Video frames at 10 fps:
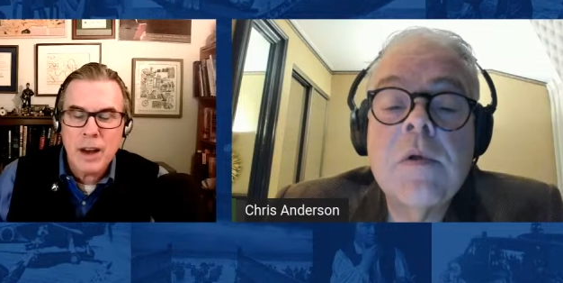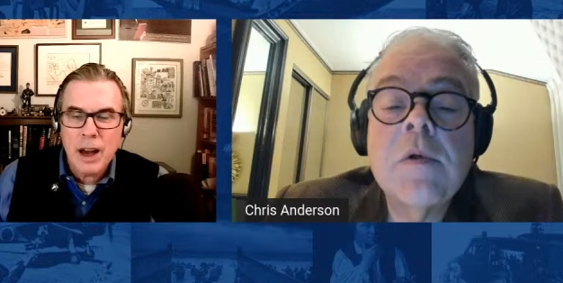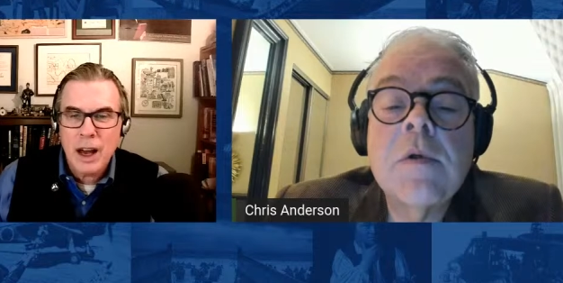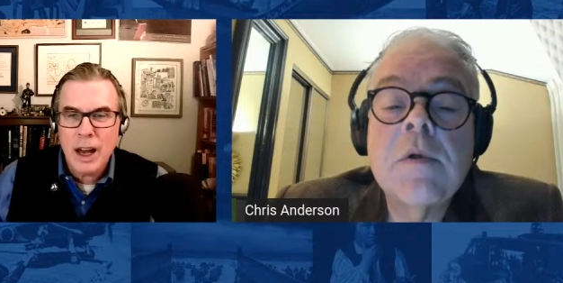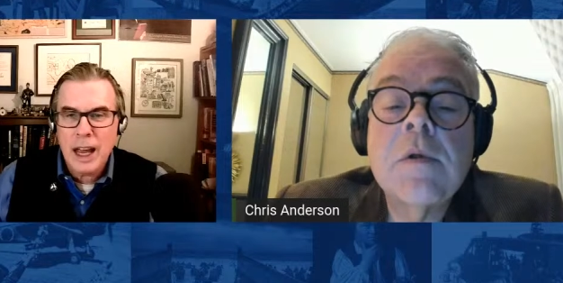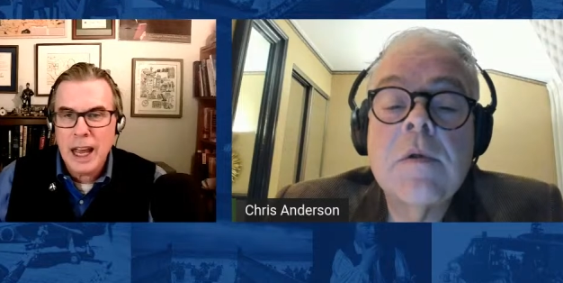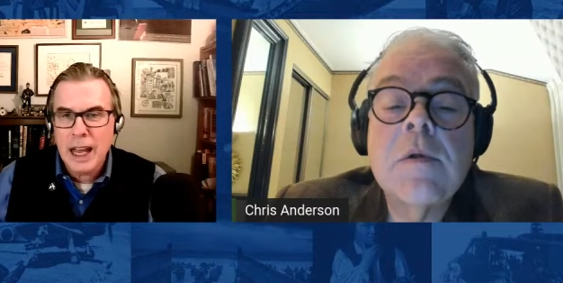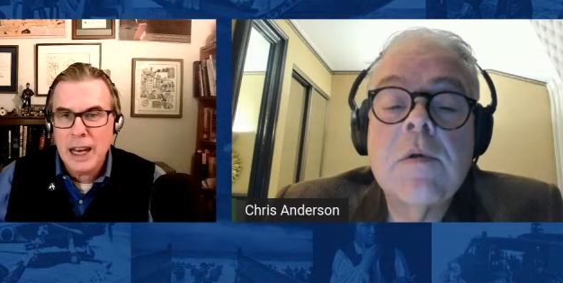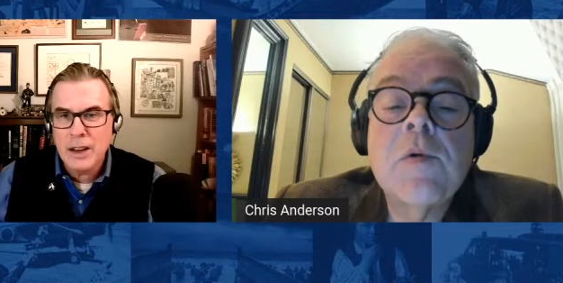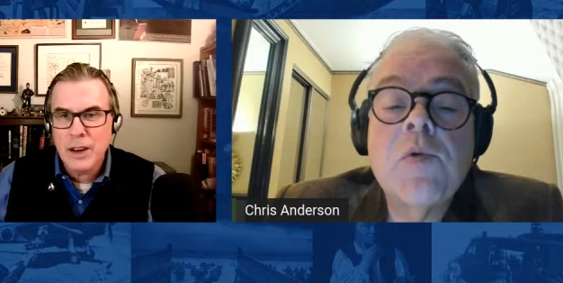Speaker 1: uh,
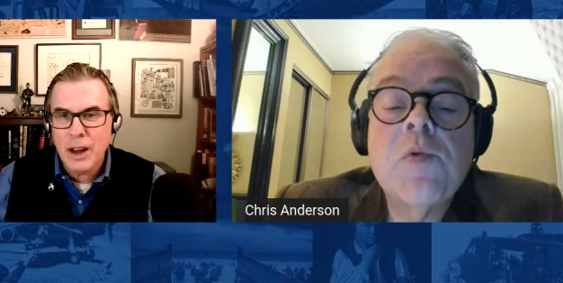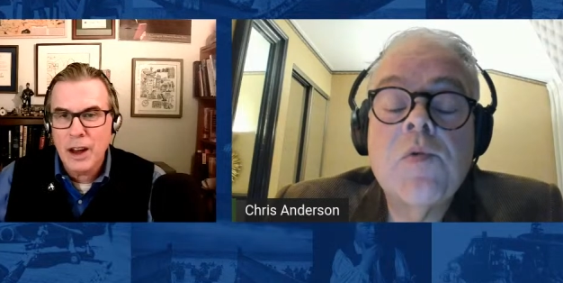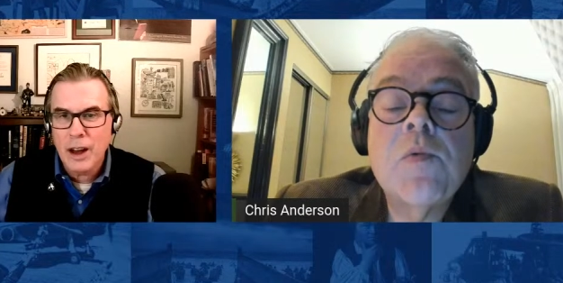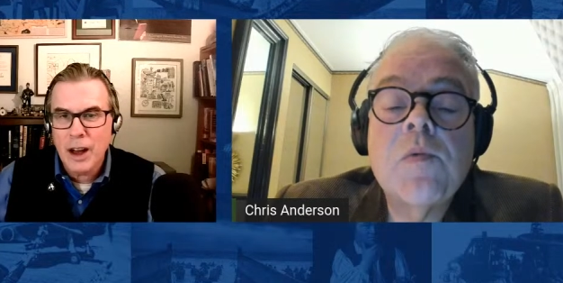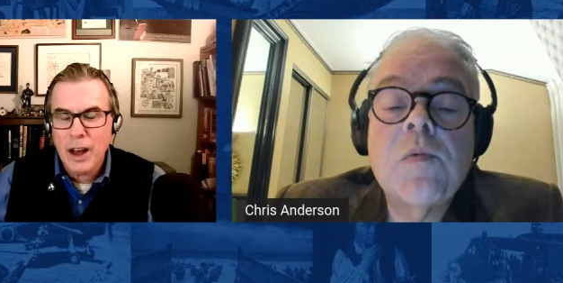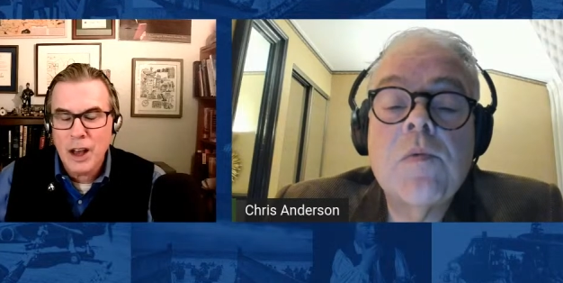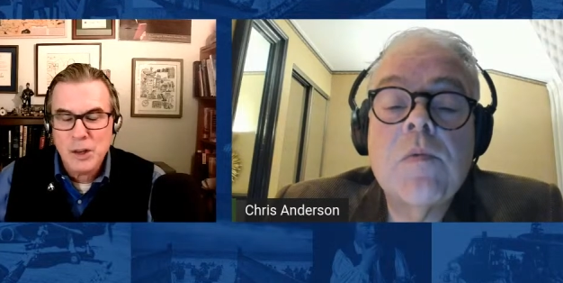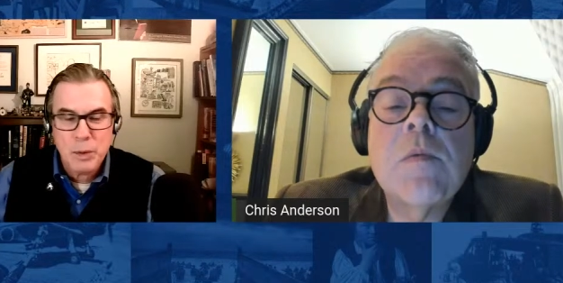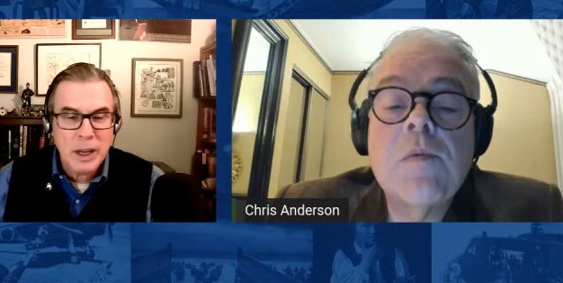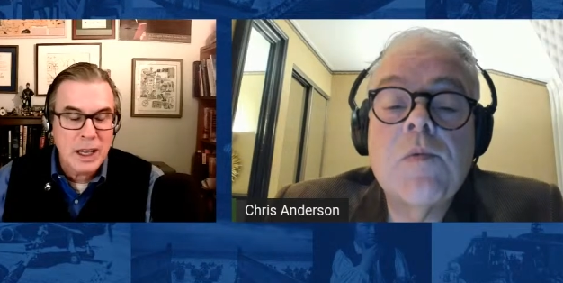and uh, I'll
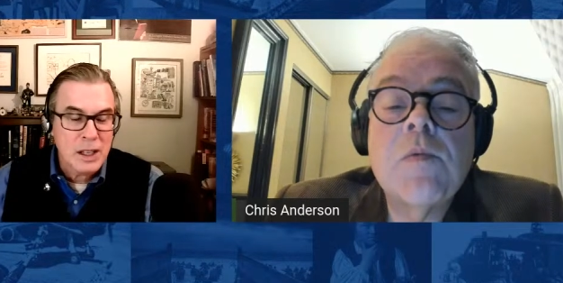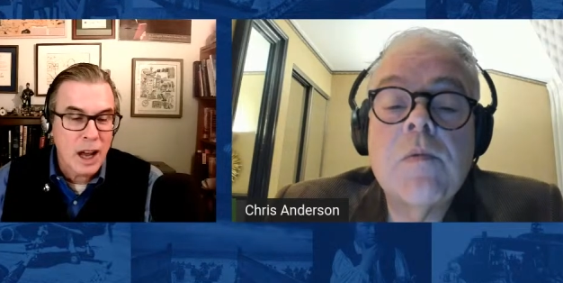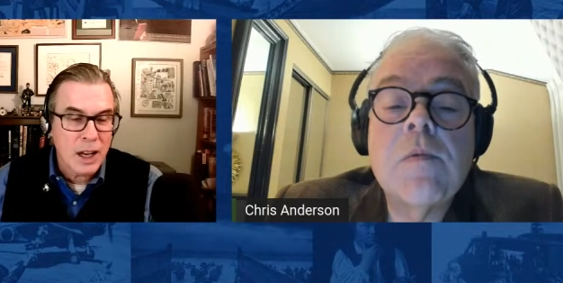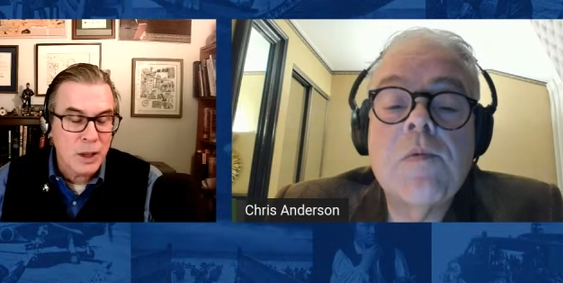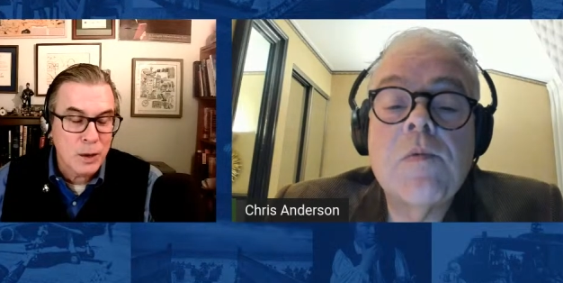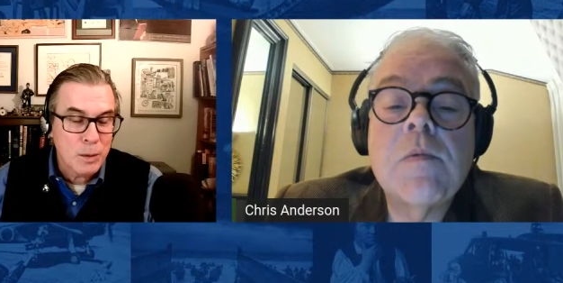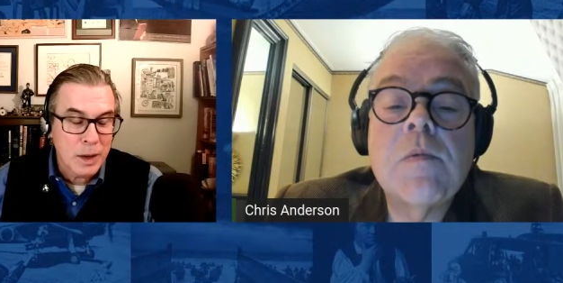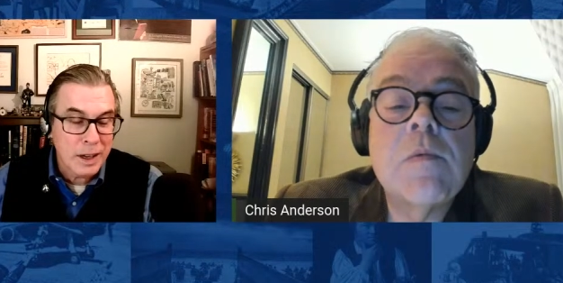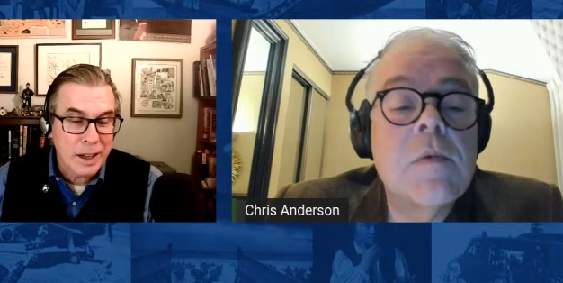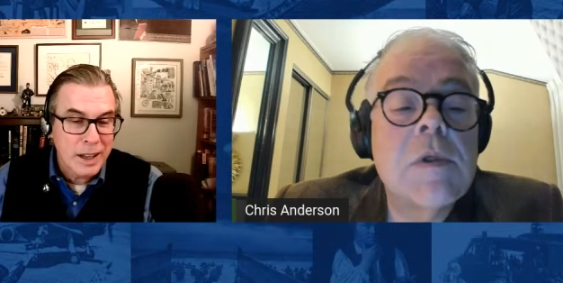spring this on you
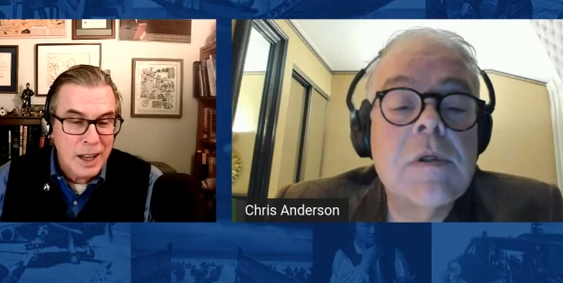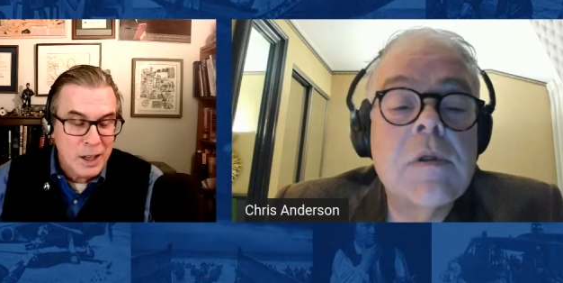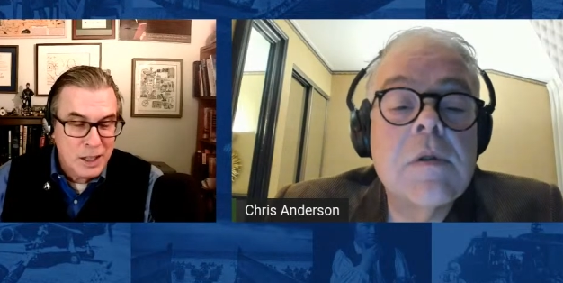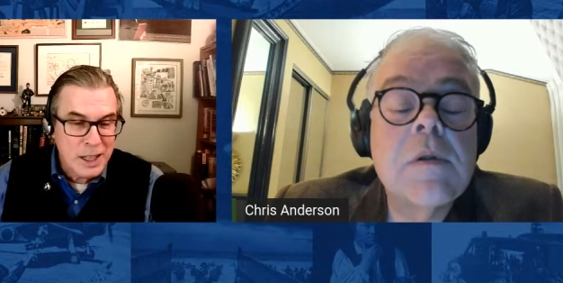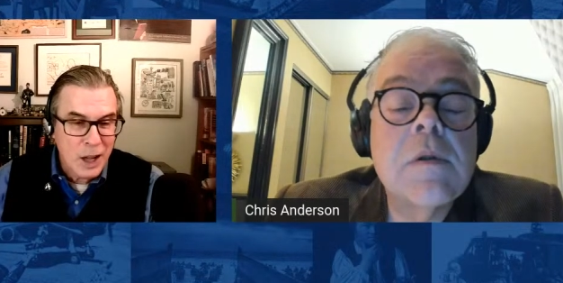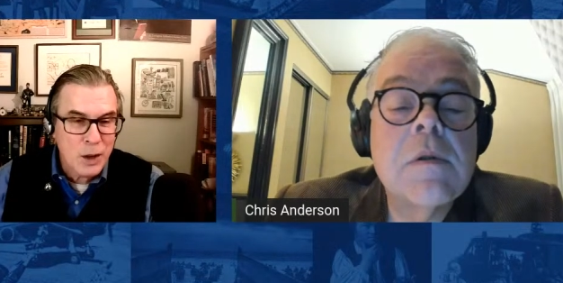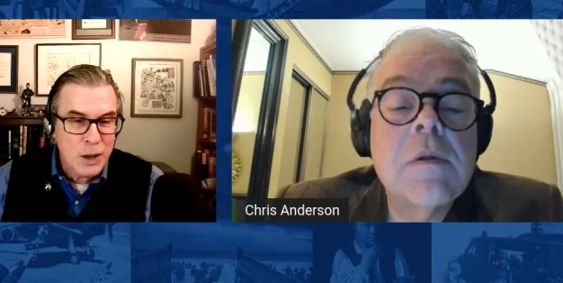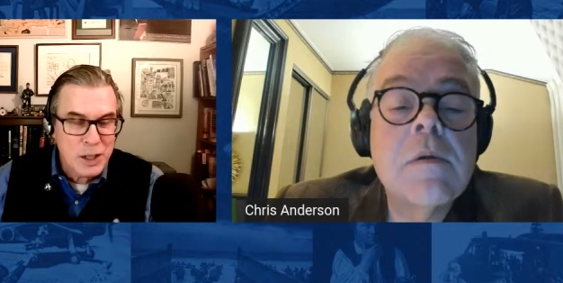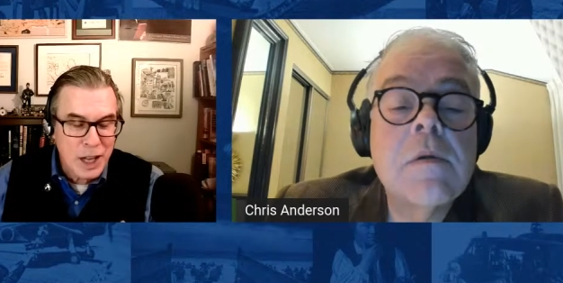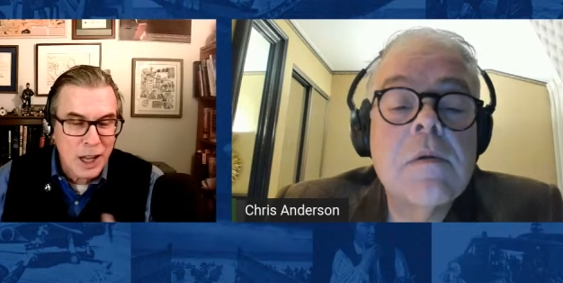uh, right. to tell you
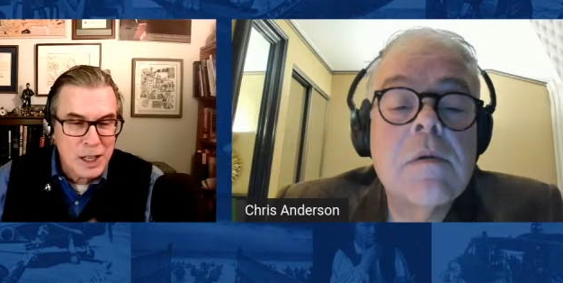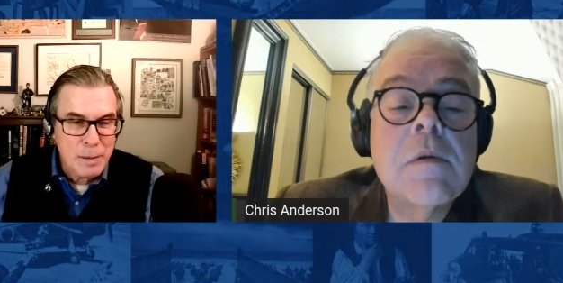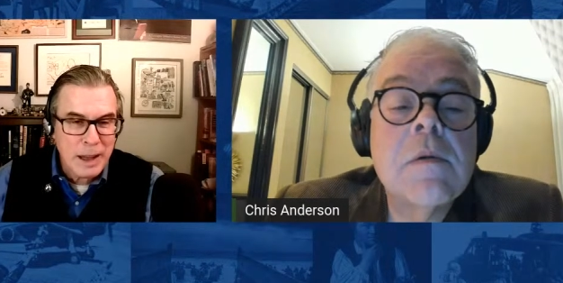tell us about